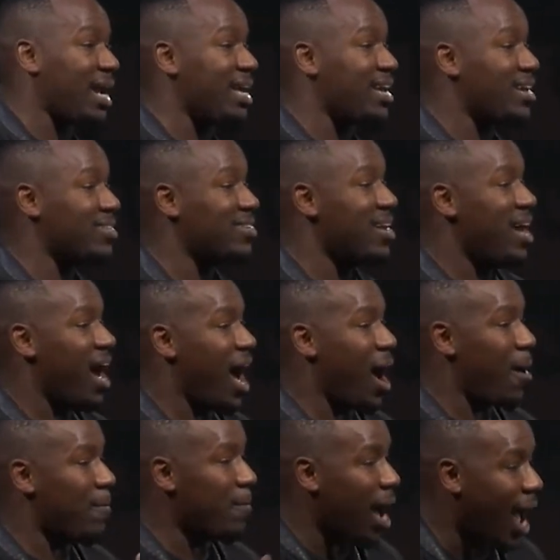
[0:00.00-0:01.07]
that is
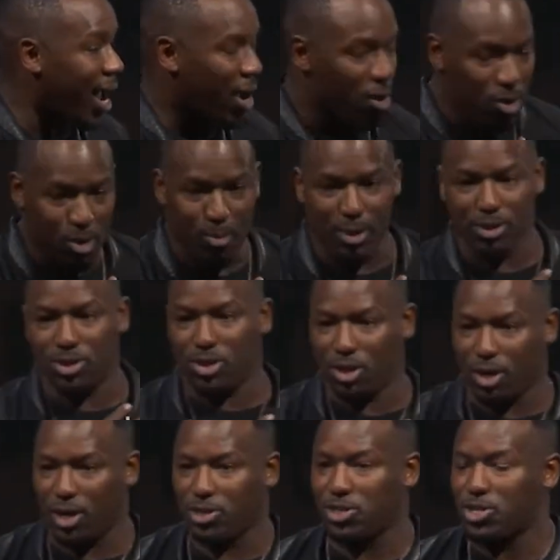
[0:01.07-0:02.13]
uh, my home
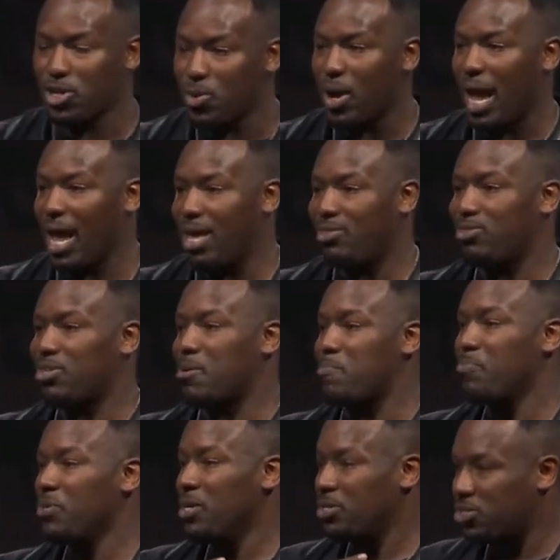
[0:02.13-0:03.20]
church, New
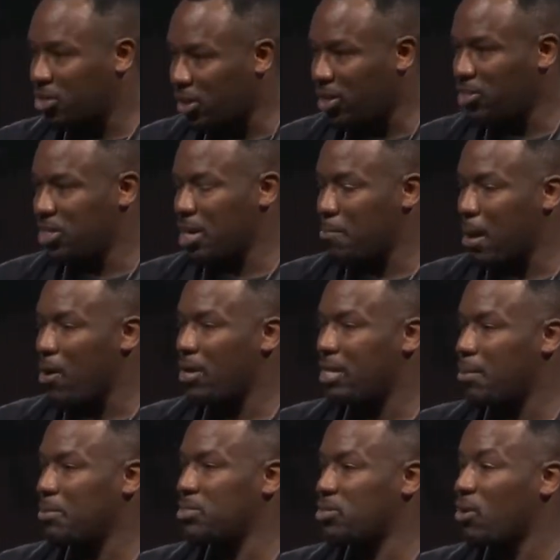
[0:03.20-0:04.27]
Anthem Church in Mount
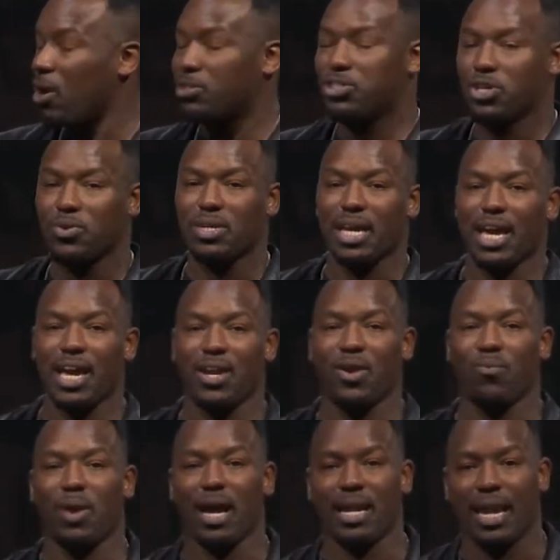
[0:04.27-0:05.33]
Clemens. They're all tuned
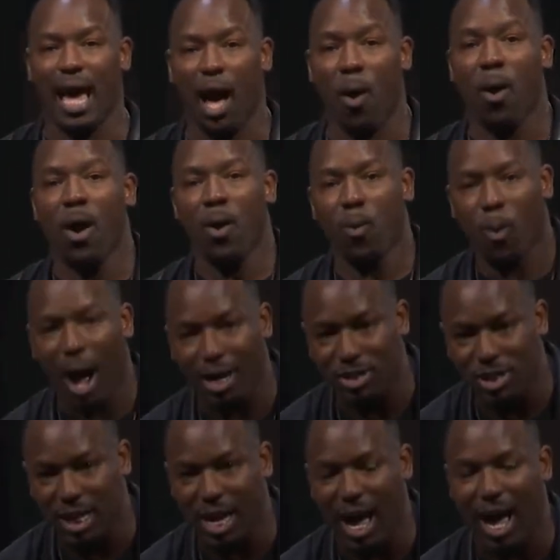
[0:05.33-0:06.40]
in right now,
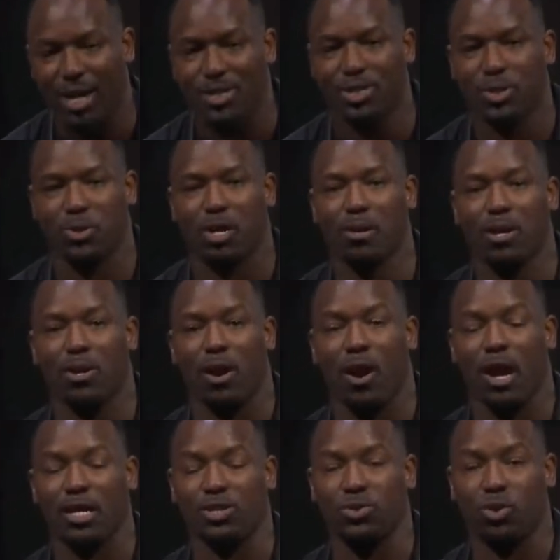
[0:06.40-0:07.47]
watching on a screen in
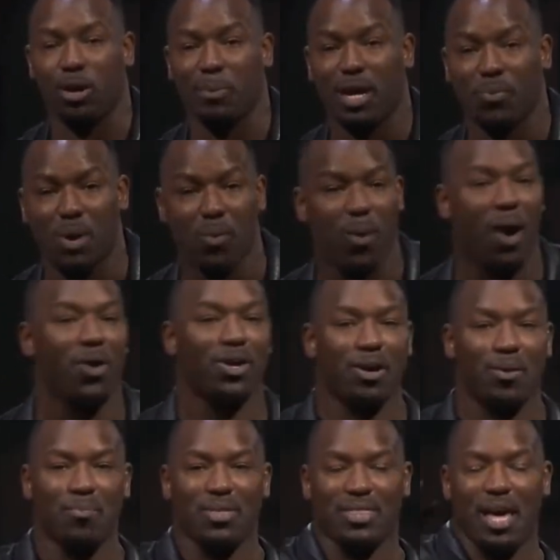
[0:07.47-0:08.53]
our auditorium. Can we
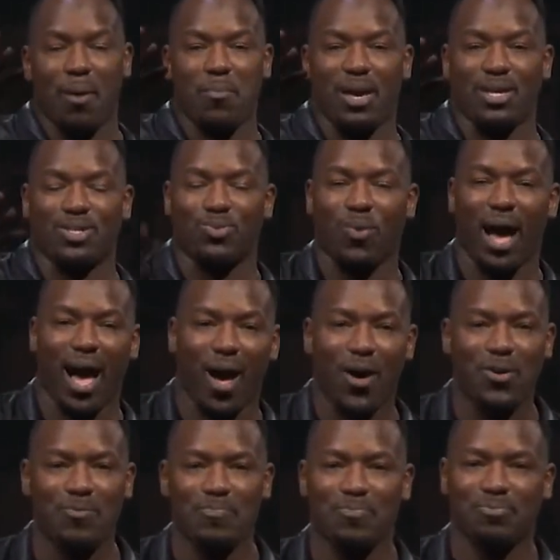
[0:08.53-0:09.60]
welcome them as
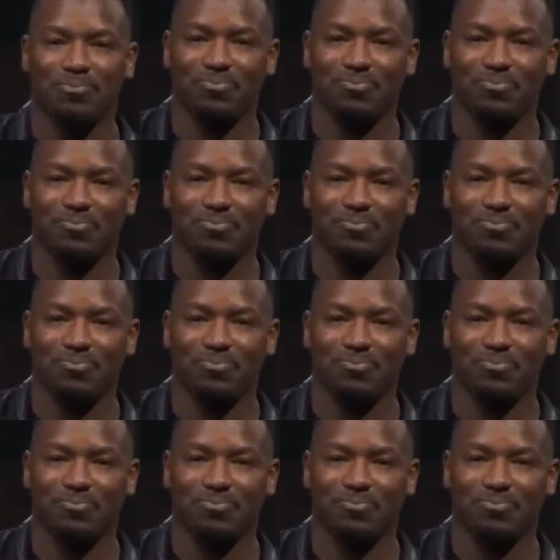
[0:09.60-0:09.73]
well?